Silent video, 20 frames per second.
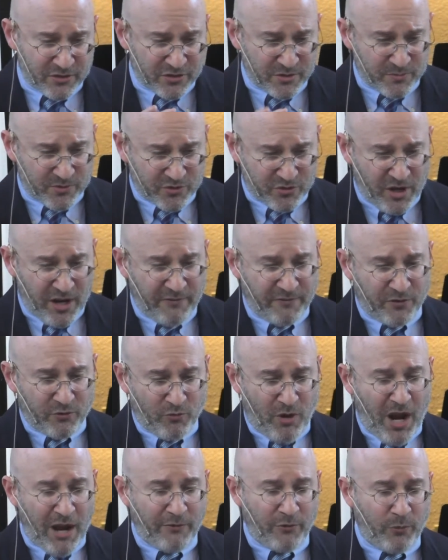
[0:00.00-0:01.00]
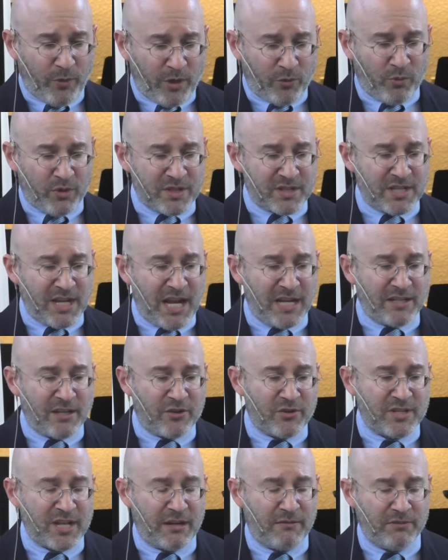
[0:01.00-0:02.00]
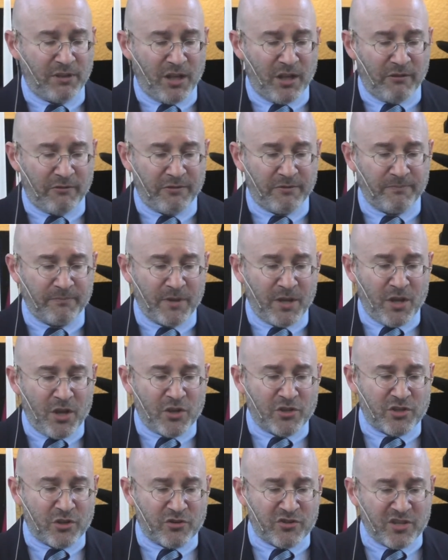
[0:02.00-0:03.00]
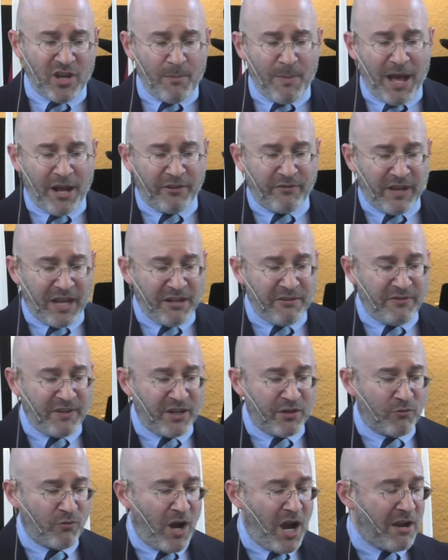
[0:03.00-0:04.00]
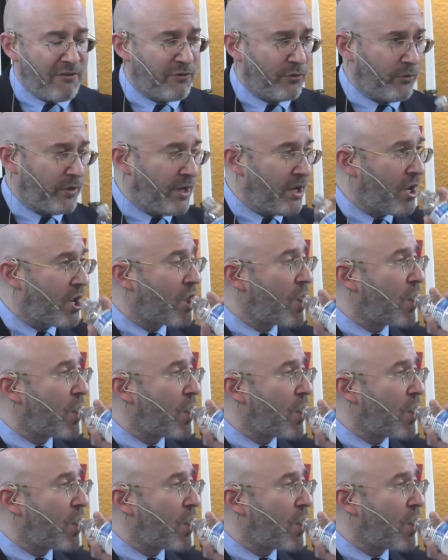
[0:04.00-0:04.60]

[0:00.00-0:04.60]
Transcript: some strife and rivalry on one side, and others out of love. So some out of envy and rivalry.